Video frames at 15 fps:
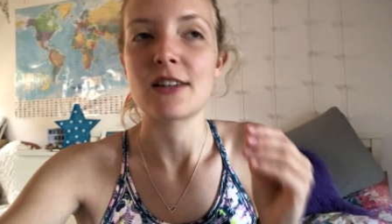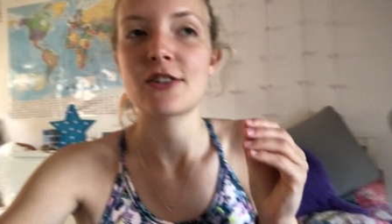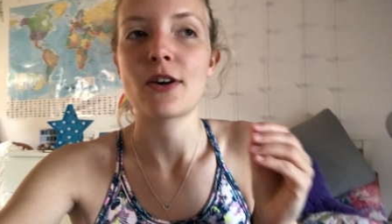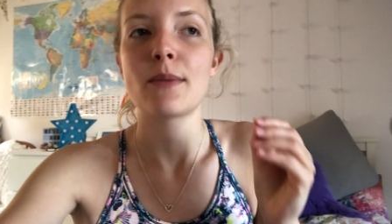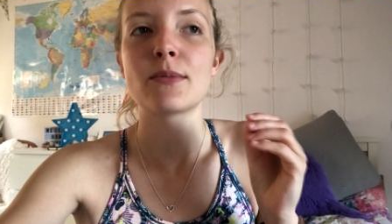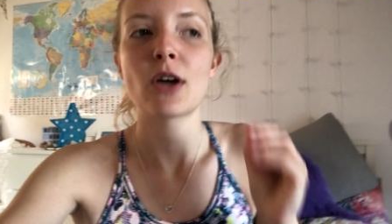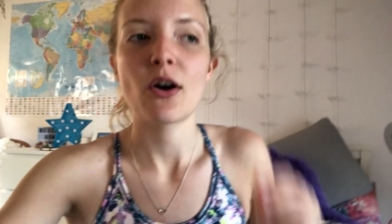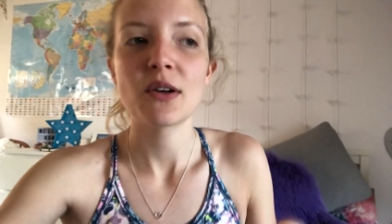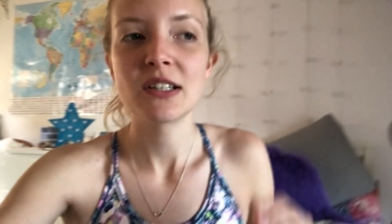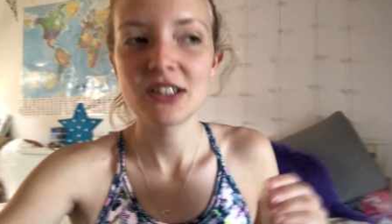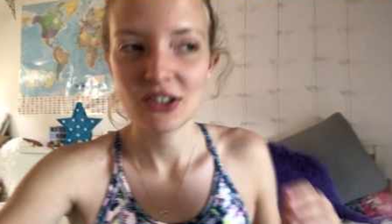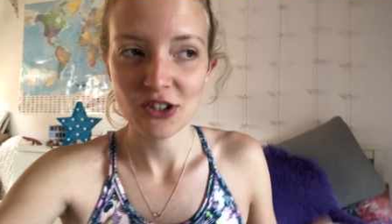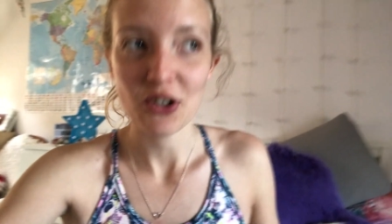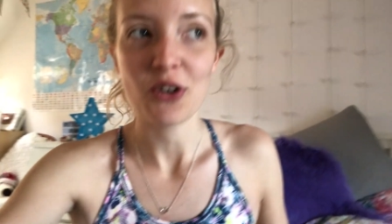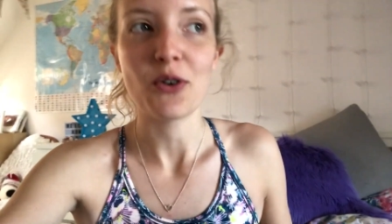So I'm going to
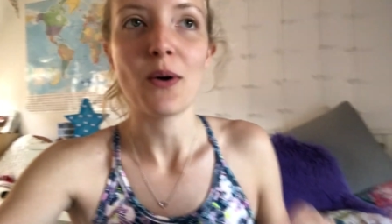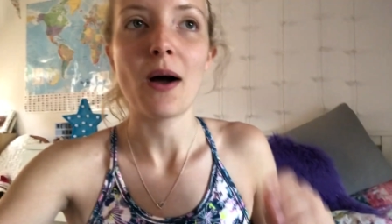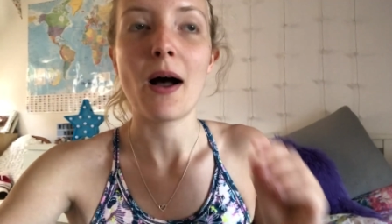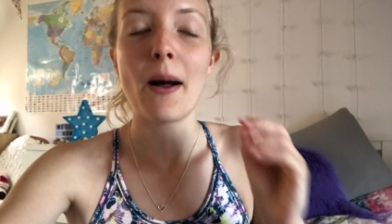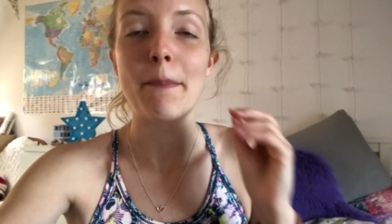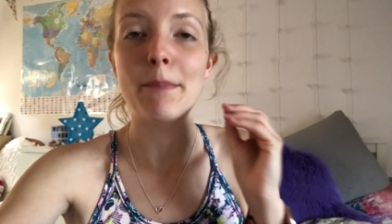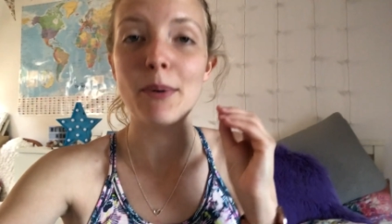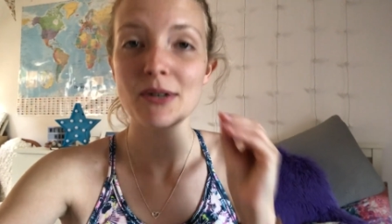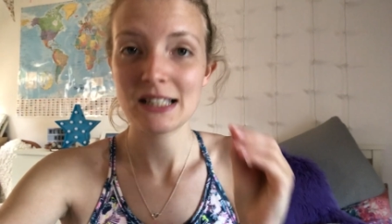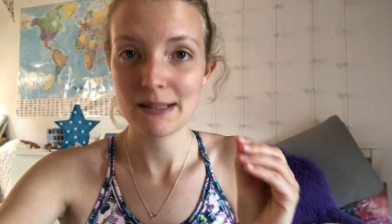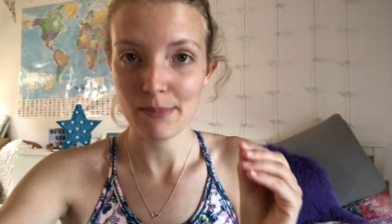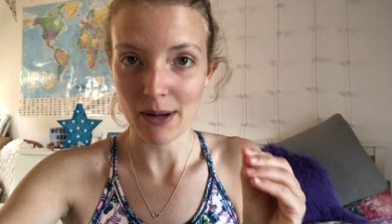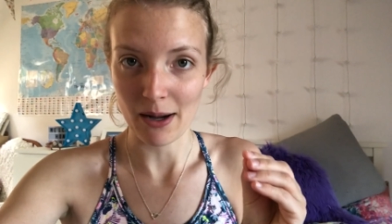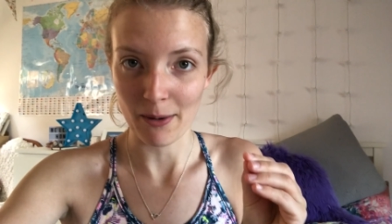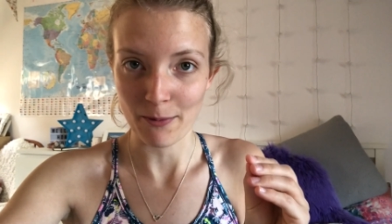do a body
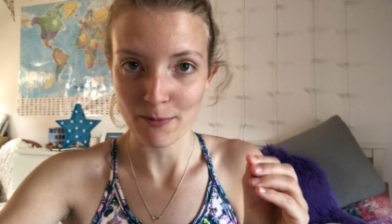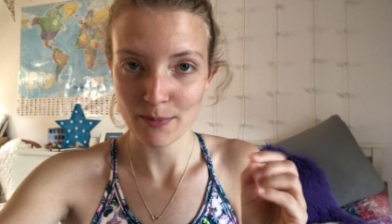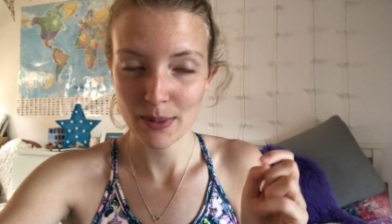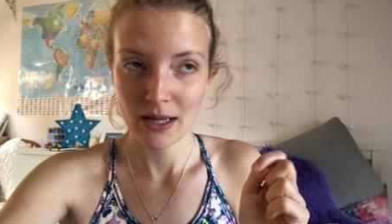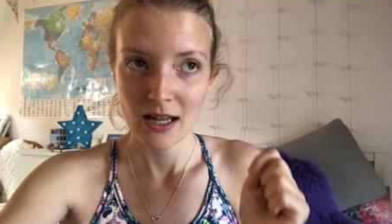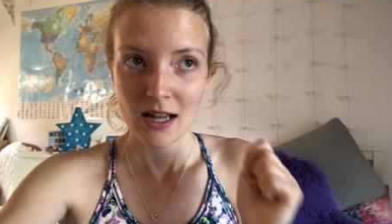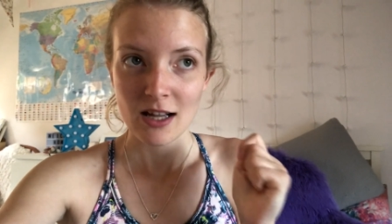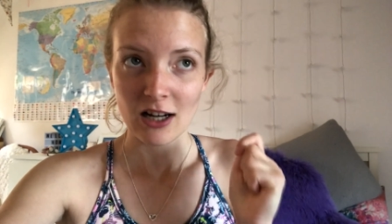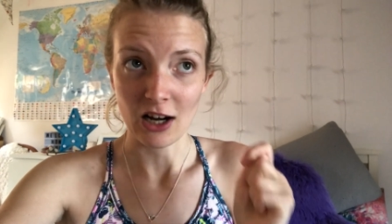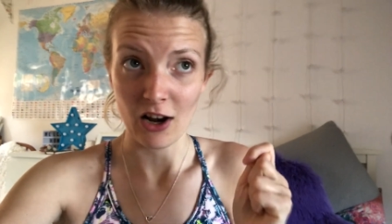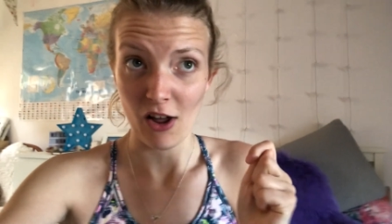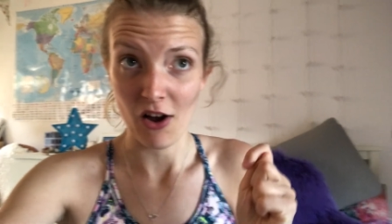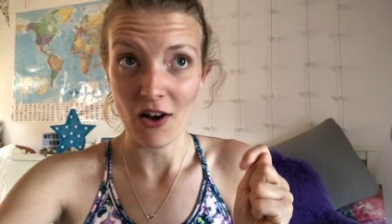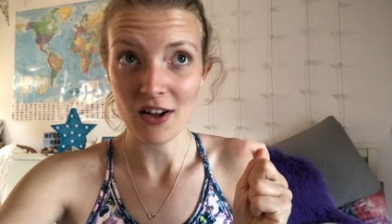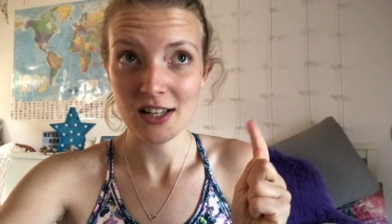pump
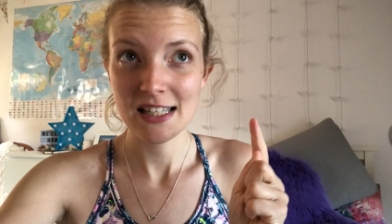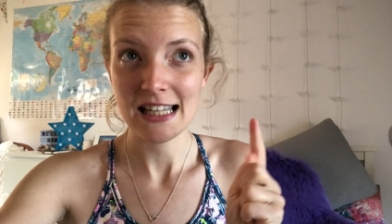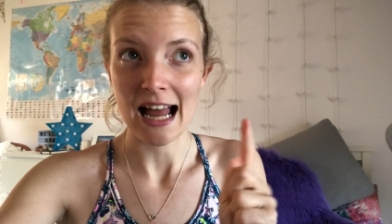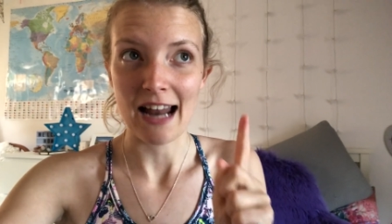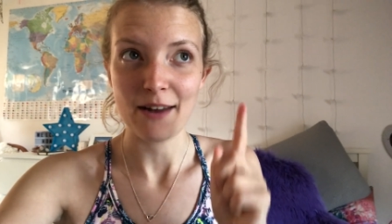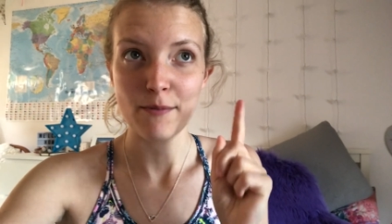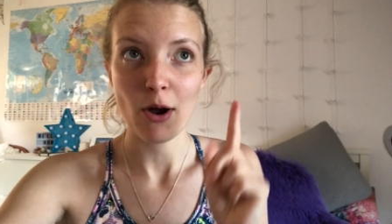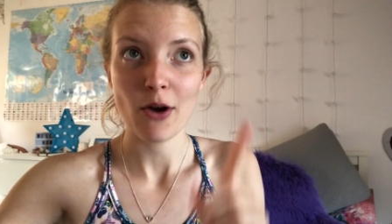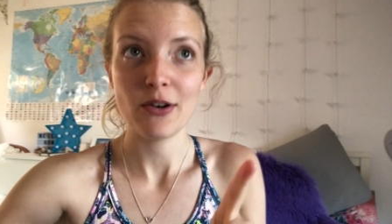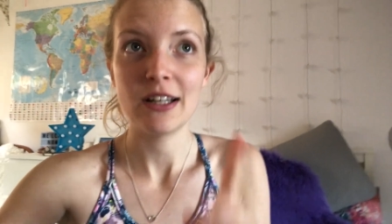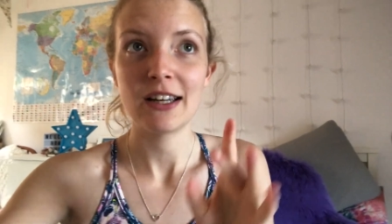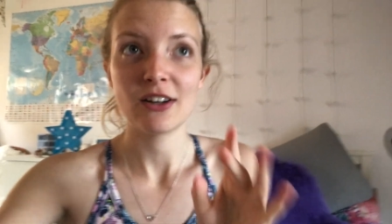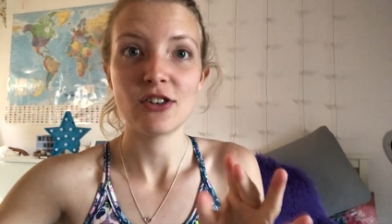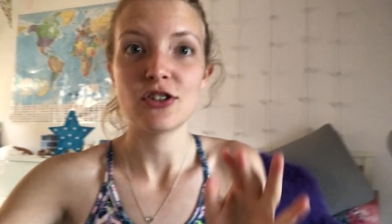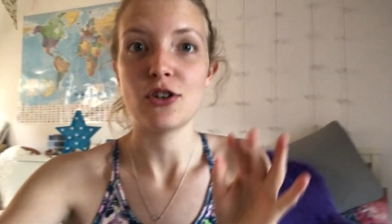class, and I'm only
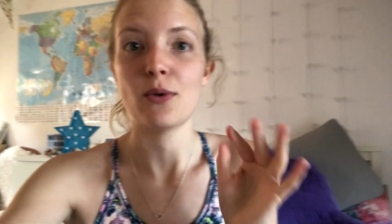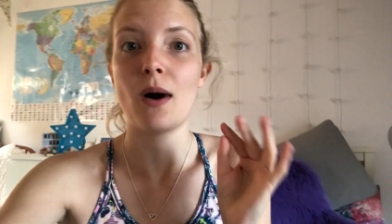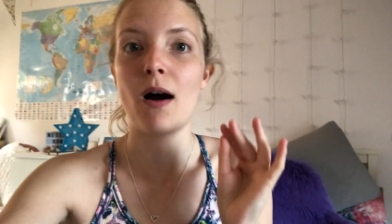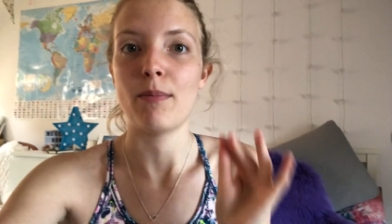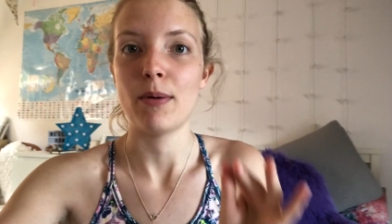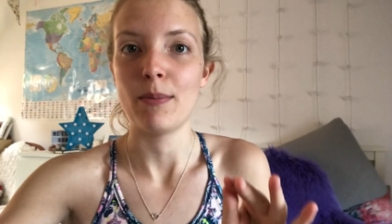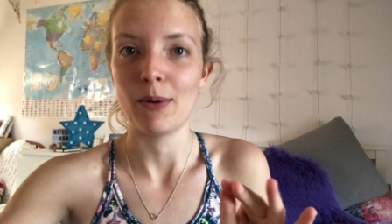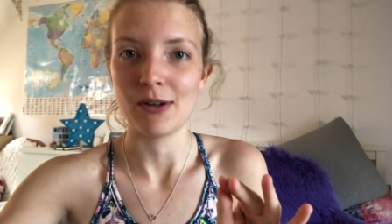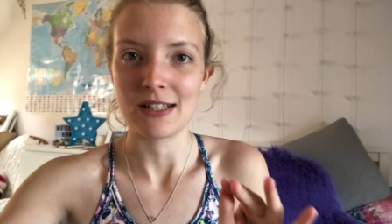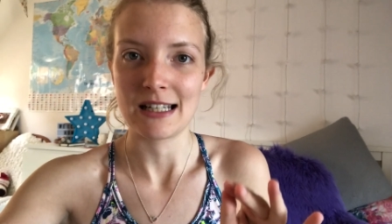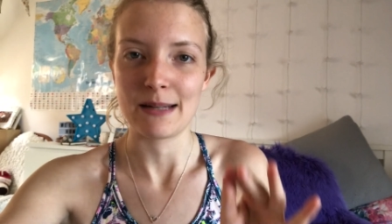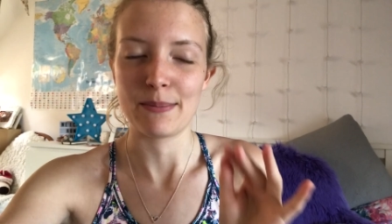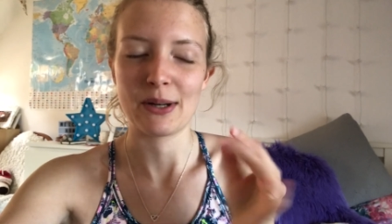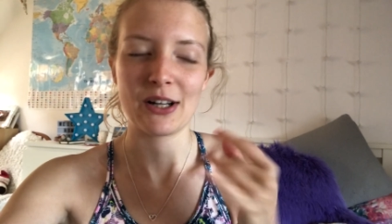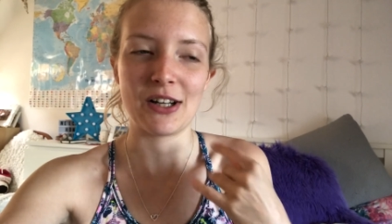going to do upper
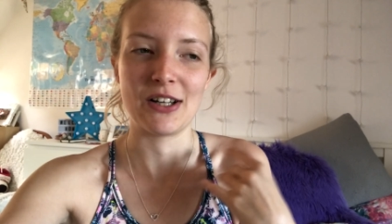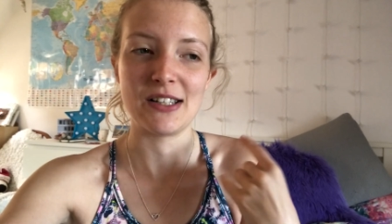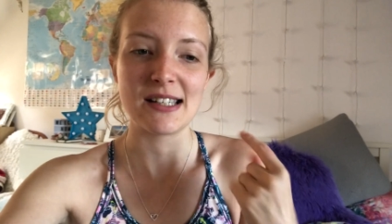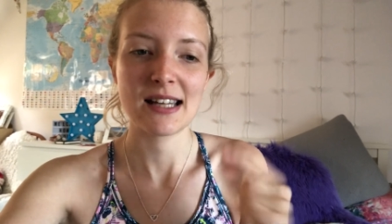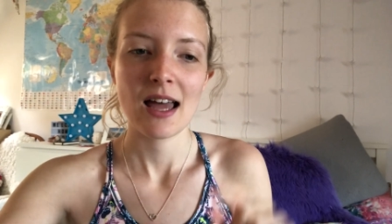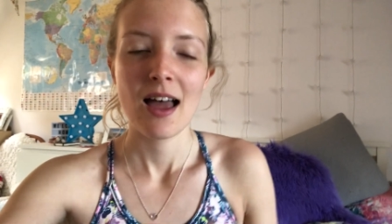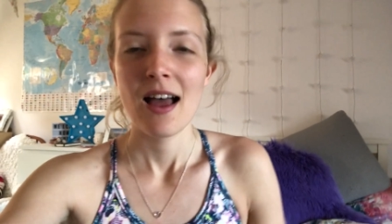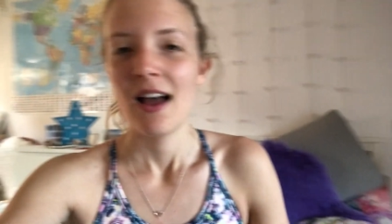body because